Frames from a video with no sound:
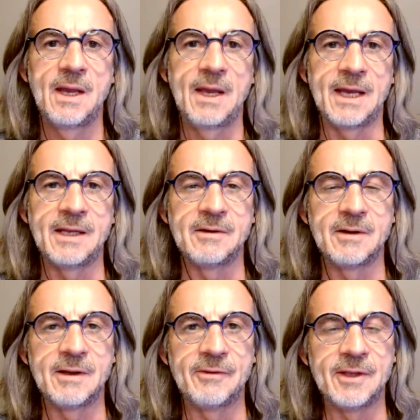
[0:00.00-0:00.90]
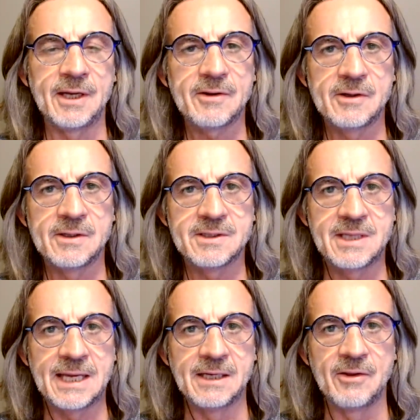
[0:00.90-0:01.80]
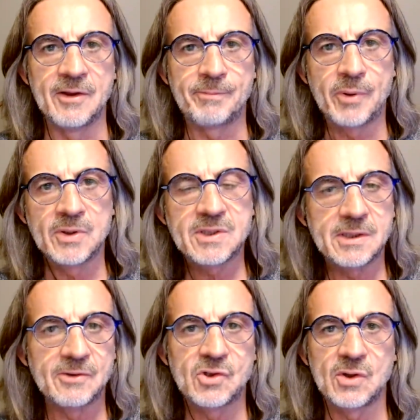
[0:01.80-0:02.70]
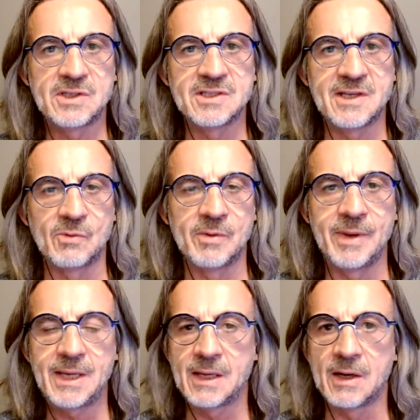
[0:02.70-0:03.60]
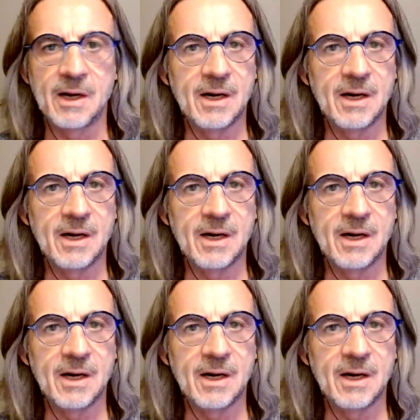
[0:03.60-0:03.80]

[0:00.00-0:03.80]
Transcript: And the other is that the personal choices that we're making